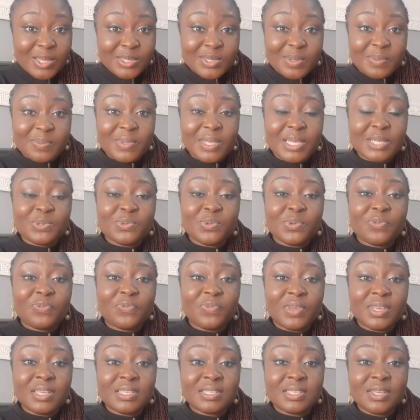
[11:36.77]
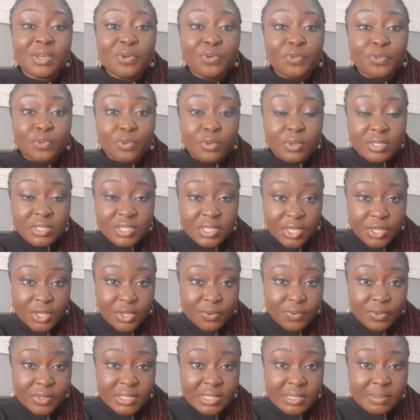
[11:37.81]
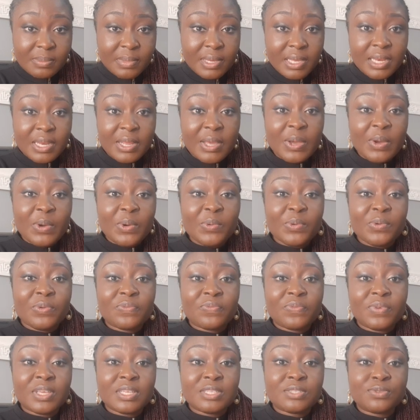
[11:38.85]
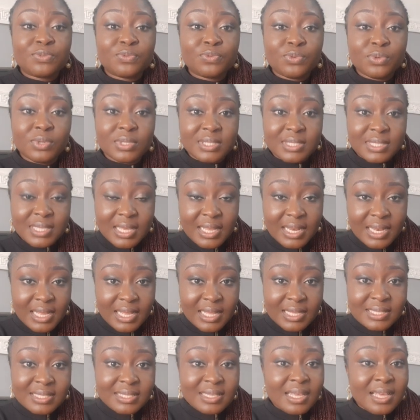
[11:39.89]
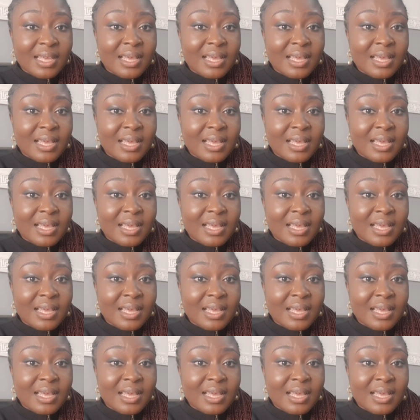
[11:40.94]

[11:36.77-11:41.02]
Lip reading: Sometimes we face rude security men, we face rude tellers,